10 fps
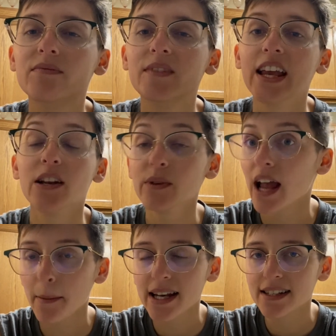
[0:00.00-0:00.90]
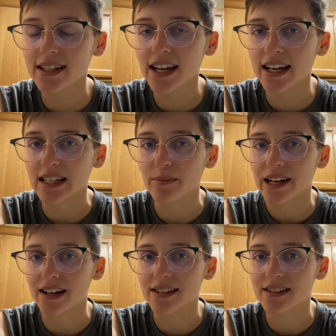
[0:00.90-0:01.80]
And it, I mean, it's connected
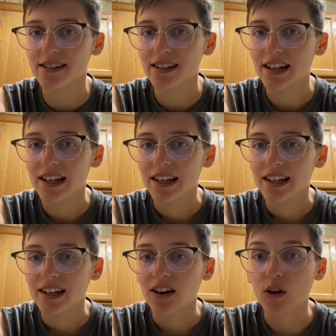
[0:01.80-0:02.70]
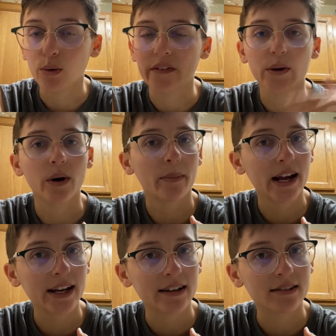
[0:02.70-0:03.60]
because, oh, if you wear
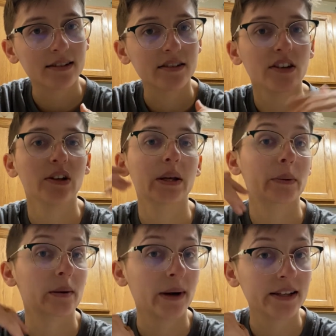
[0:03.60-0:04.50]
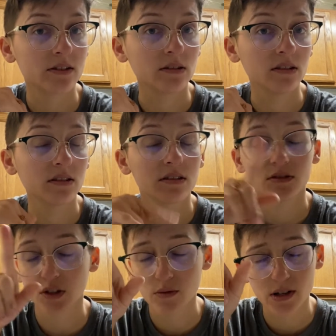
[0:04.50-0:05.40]
pants, you can wear a bicycle.
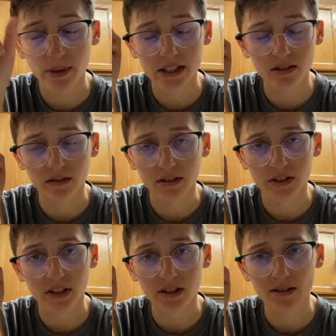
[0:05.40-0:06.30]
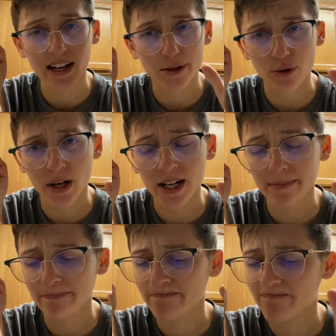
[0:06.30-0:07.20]
Don't wear a bicycle in a skirt. I tried.
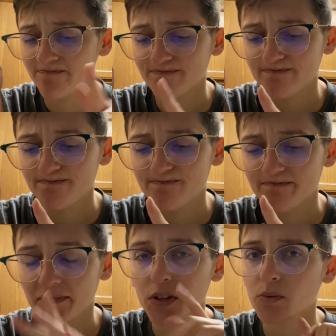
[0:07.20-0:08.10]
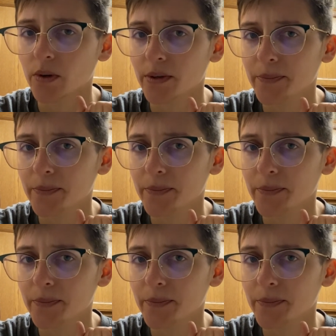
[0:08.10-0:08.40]
Doesn't work.